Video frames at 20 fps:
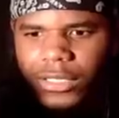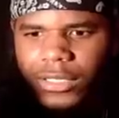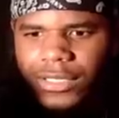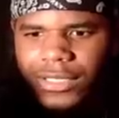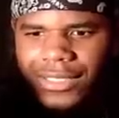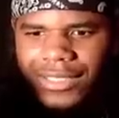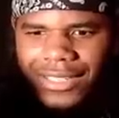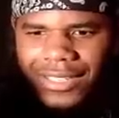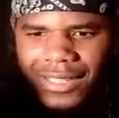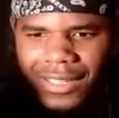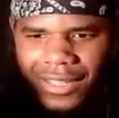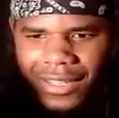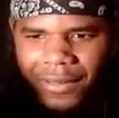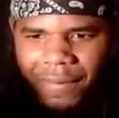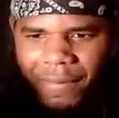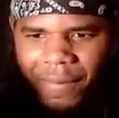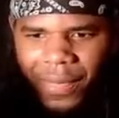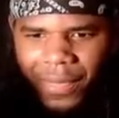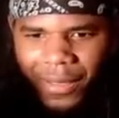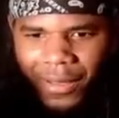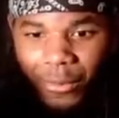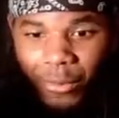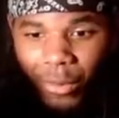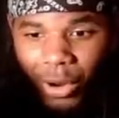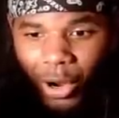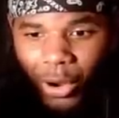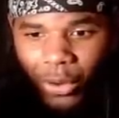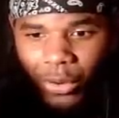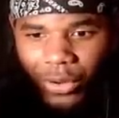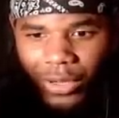did a pig dude, dude.
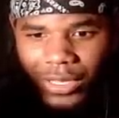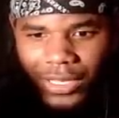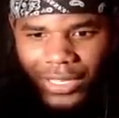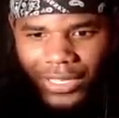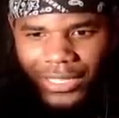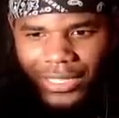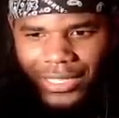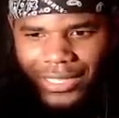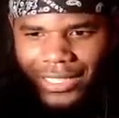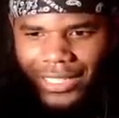Bro. Oh my.